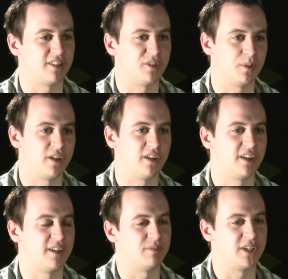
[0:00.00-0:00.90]
and the
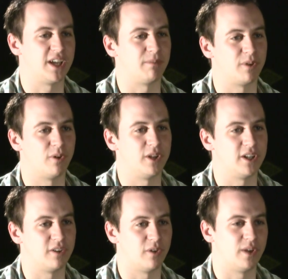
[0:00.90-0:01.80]
Twitter, and we kept going
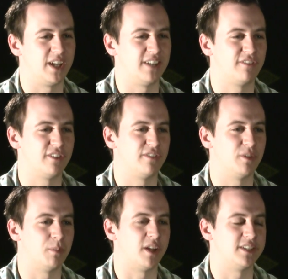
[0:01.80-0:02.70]
and going for a
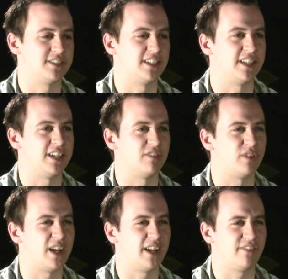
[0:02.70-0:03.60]
few months. And then
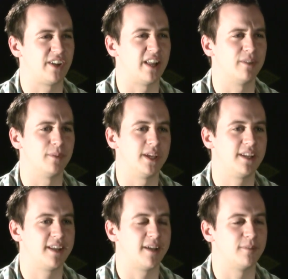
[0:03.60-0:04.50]
right after
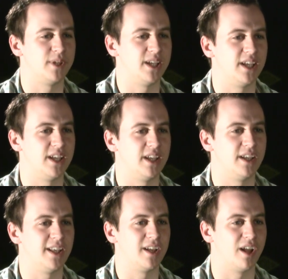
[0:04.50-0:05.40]
Halloween,
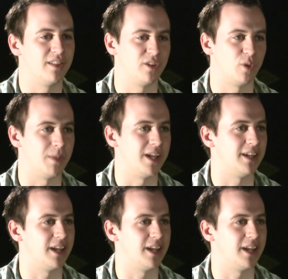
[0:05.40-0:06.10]
we got the domain